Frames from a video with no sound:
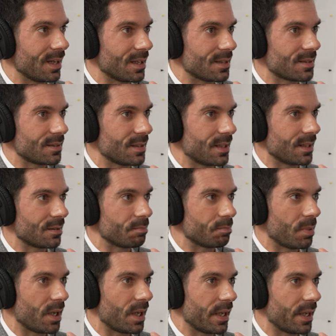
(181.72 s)
us that
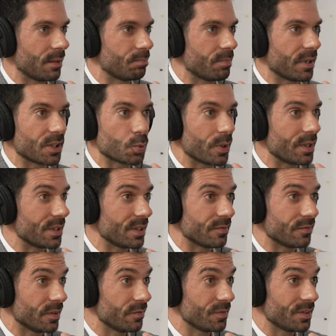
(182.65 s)
by, by
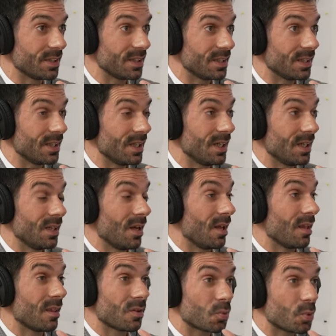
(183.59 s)
2050,
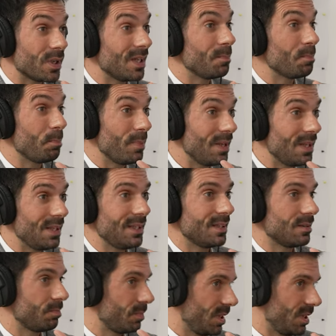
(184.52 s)
3
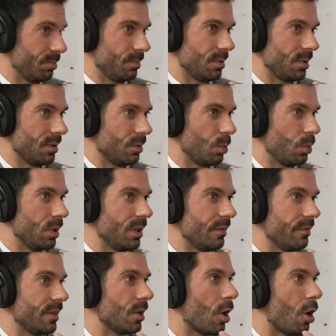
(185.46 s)
billion people will
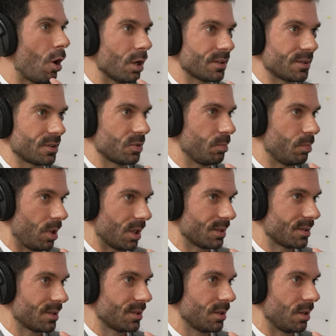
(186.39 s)
live in
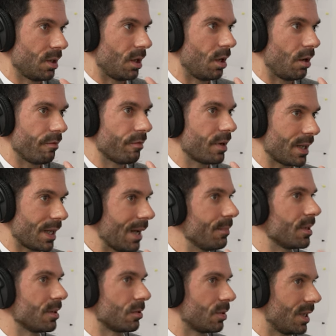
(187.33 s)
hotspots of
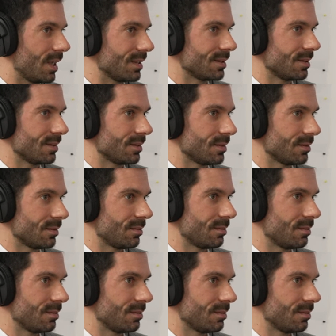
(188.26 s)
climate crisis.